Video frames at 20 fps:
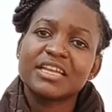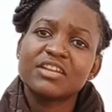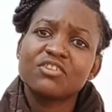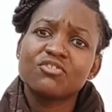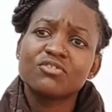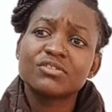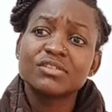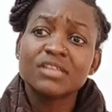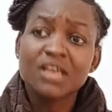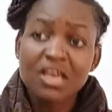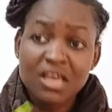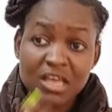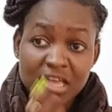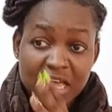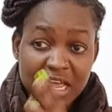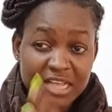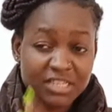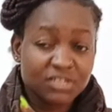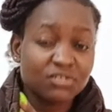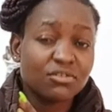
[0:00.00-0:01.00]
Because
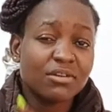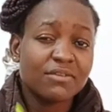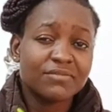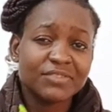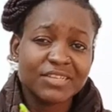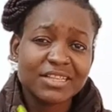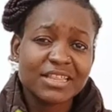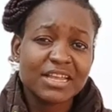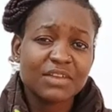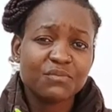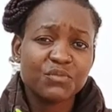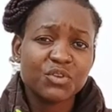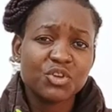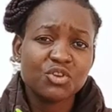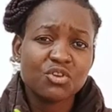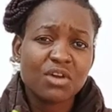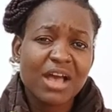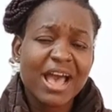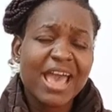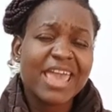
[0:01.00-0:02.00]
as you have seen that
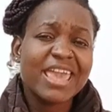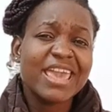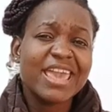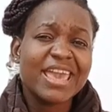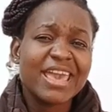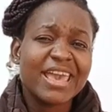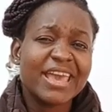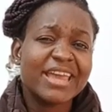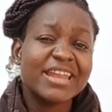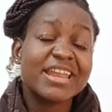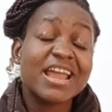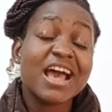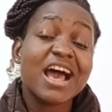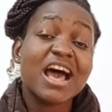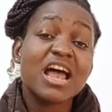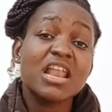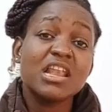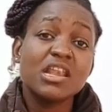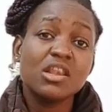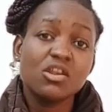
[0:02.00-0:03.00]
video, I had
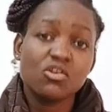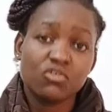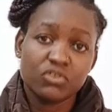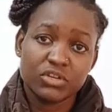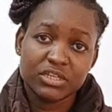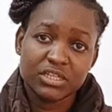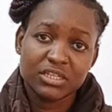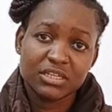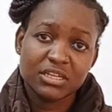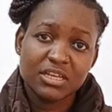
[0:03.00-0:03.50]
a lot.